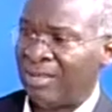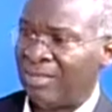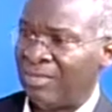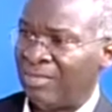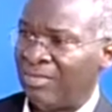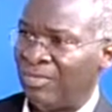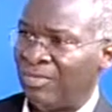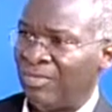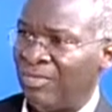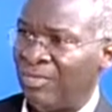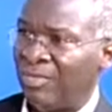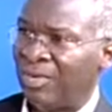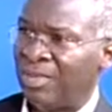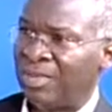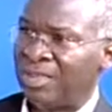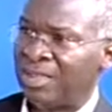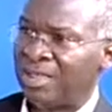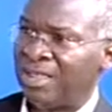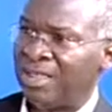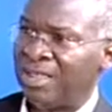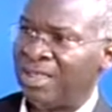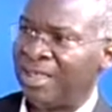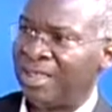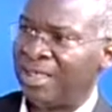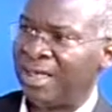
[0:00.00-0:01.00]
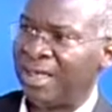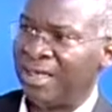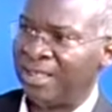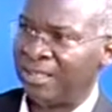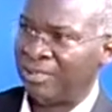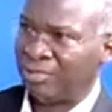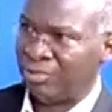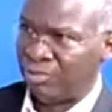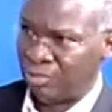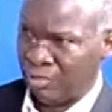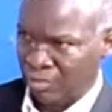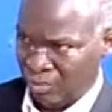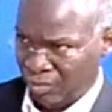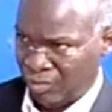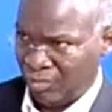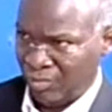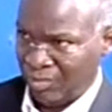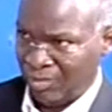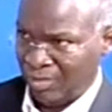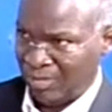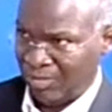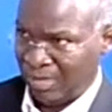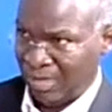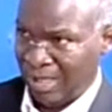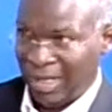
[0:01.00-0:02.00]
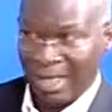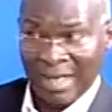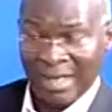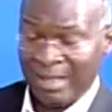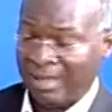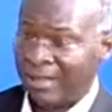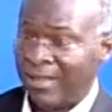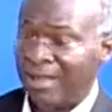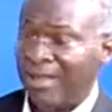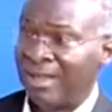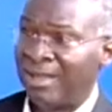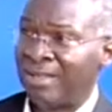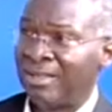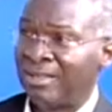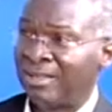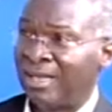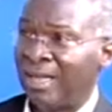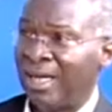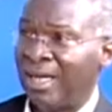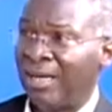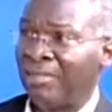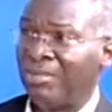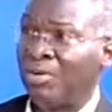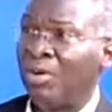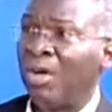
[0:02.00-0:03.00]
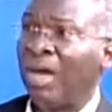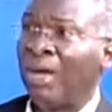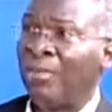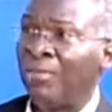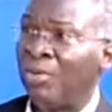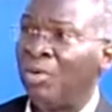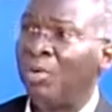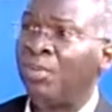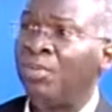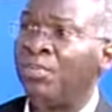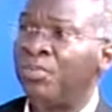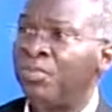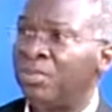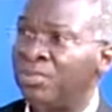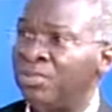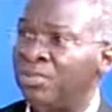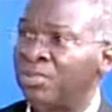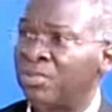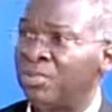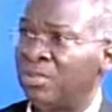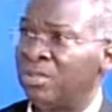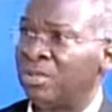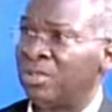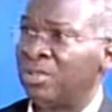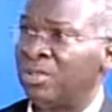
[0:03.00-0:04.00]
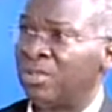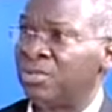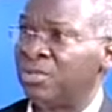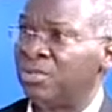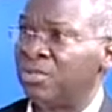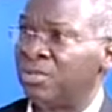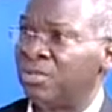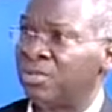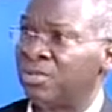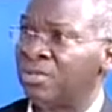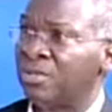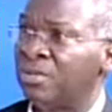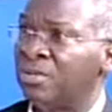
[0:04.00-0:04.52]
what he can do. I'm open to suggestions,